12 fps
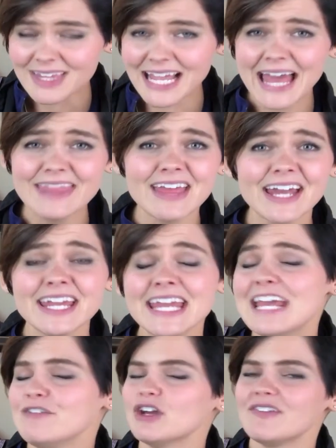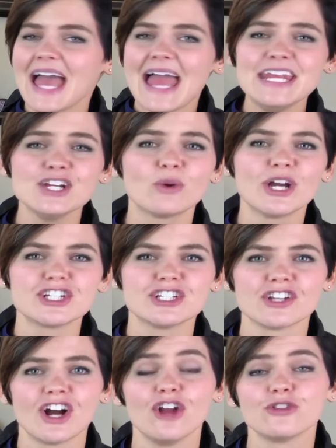And then if you have any questions
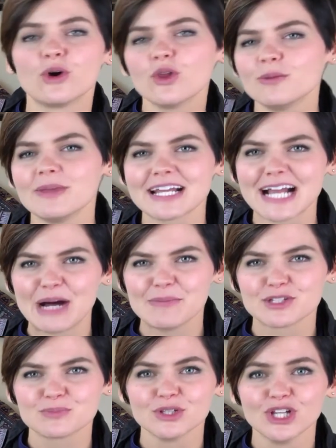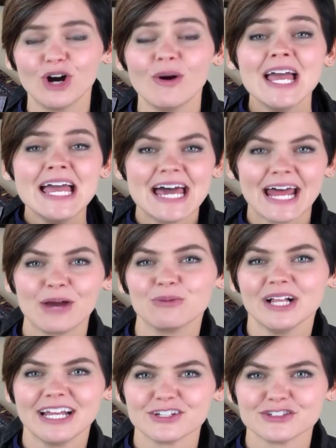at all, throw them in the comments below and I
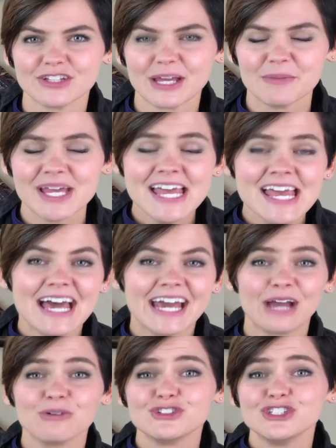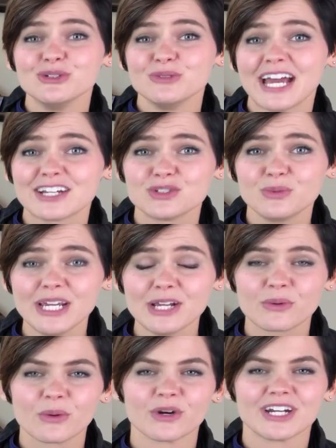will answer them. And I will see you next week
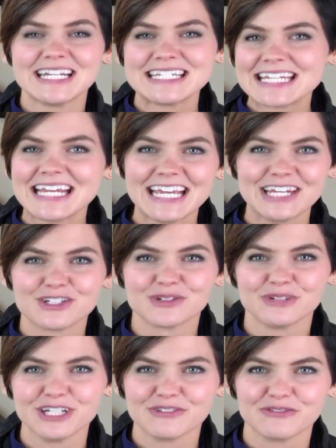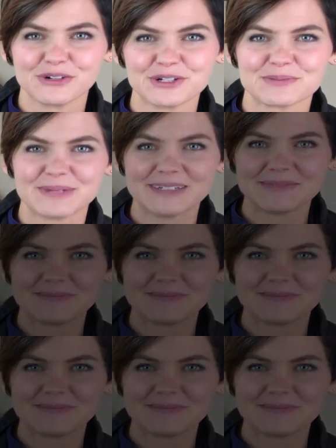where we're going to dig into reinforcement.